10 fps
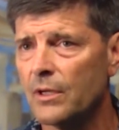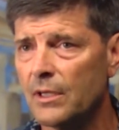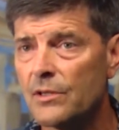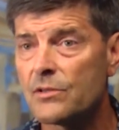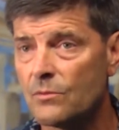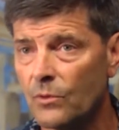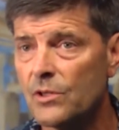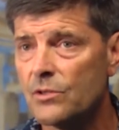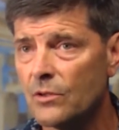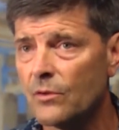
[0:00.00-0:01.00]
in this
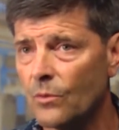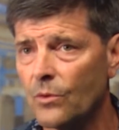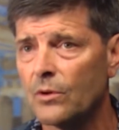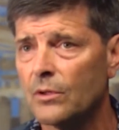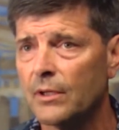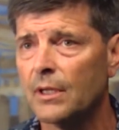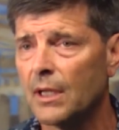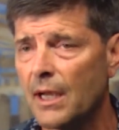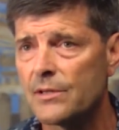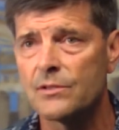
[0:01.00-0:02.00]
region of the world in the
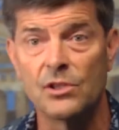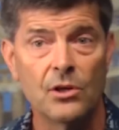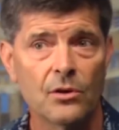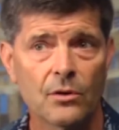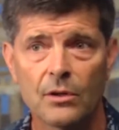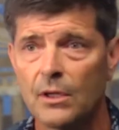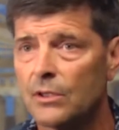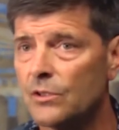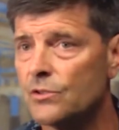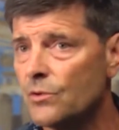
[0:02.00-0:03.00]
last year
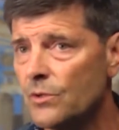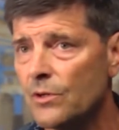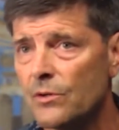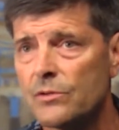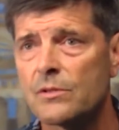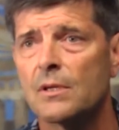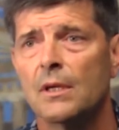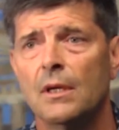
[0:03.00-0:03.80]
to two years,